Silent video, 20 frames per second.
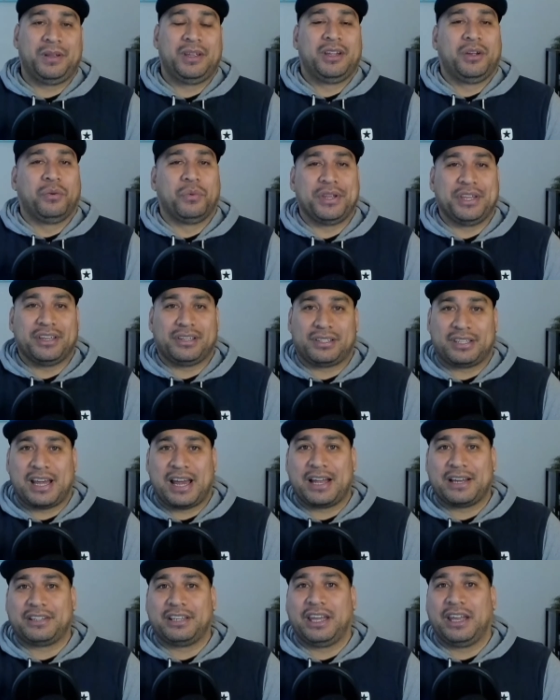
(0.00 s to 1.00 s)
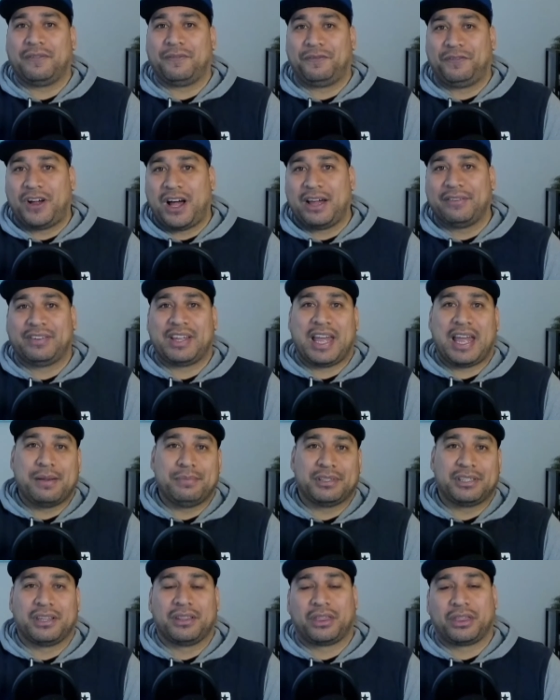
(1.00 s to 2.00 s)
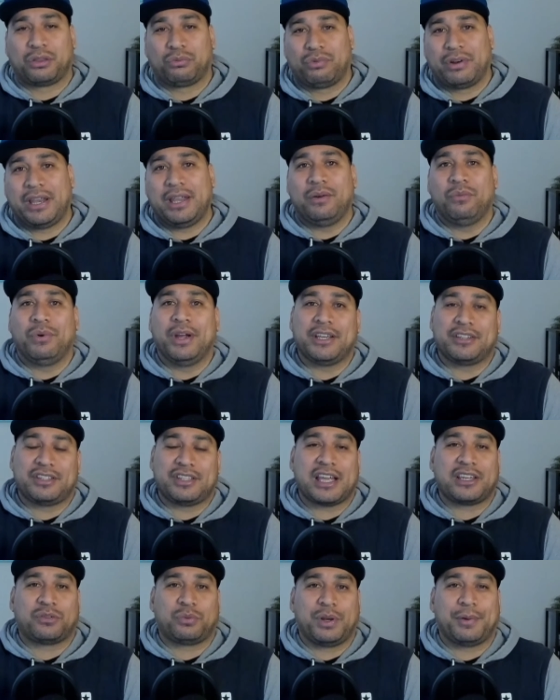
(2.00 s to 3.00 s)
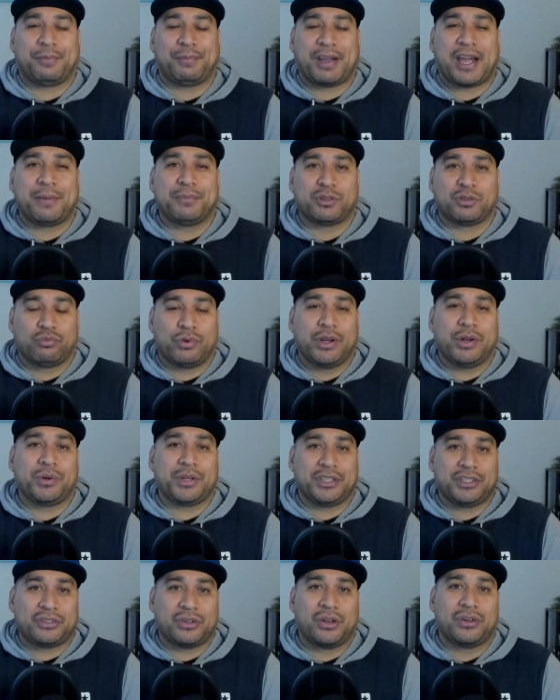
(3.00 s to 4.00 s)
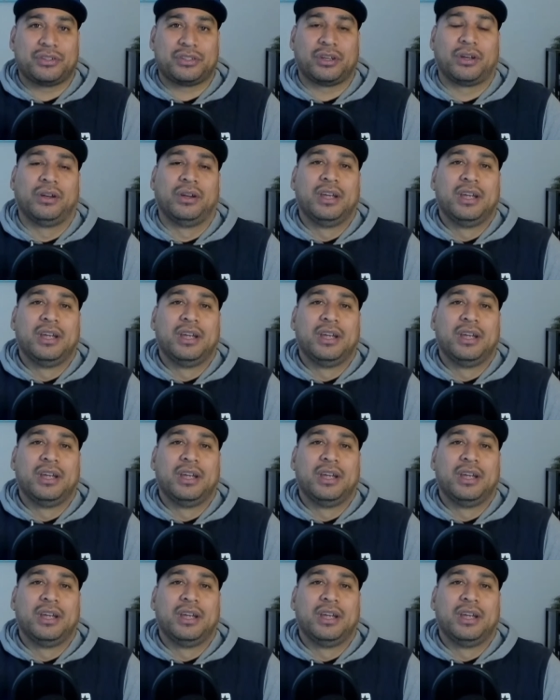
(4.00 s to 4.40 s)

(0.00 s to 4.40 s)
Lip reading: When you start to get 5 games in 3 weeks, that's when it becomes a real concern. So